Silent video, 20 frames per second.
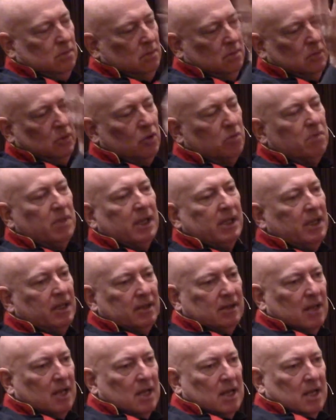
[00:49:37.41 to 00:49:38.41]
you made it.
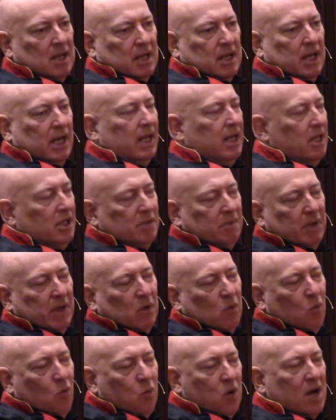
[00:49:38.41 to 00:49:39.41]
And it's
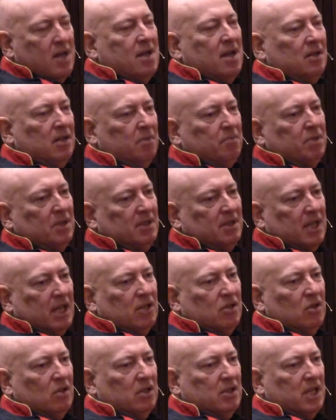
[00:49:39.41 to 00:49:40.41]
been 100%
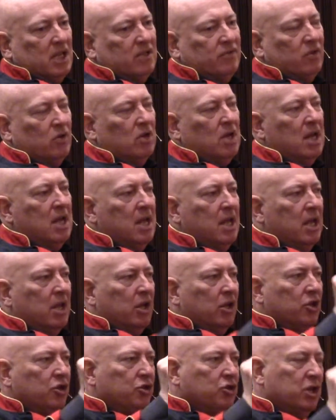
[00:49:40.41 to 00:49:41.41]
successful.
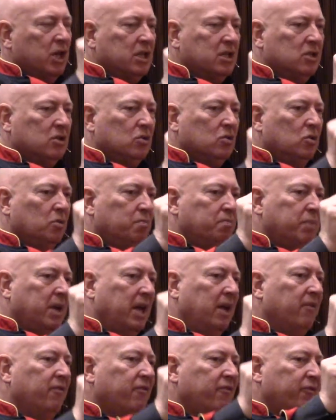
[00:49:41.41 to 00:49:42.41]
Just to
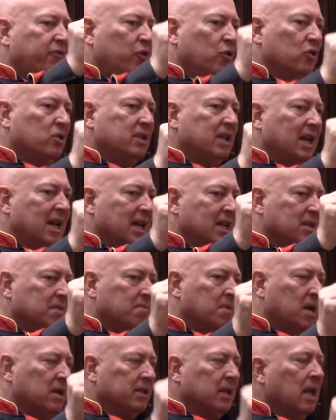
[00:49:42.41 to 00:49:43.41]
pay first and last
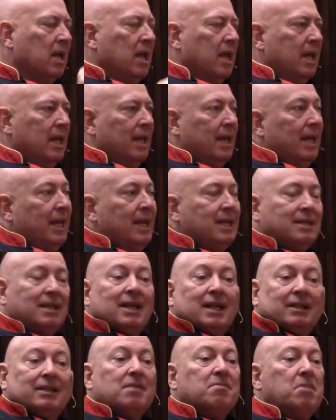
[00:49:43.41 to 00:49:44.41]
month. It's a
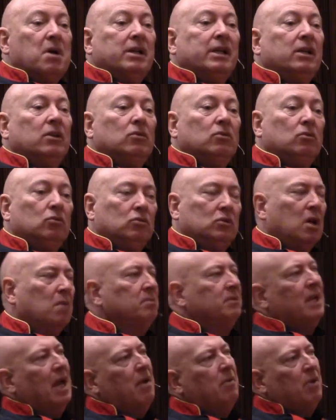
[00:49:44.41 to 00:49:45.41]
lot of money.
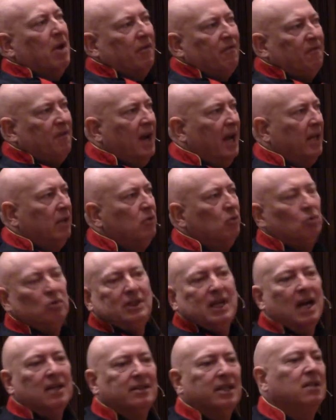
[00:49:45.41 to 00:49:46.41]
Sometimes I find
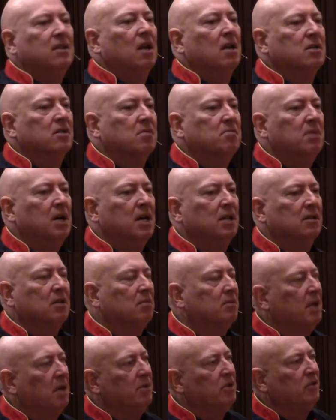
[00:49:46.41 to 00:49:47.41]
$2,000 a month,
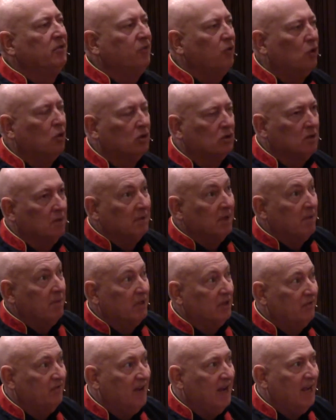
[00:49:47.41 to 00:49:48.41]
sometimes it's 4, sometimes
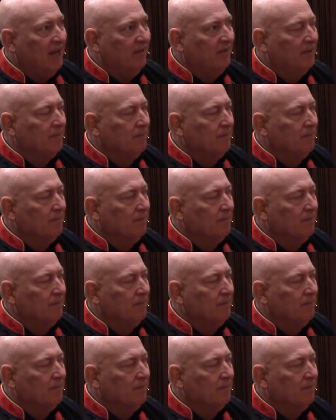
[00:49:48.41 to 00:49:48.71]
it's 5.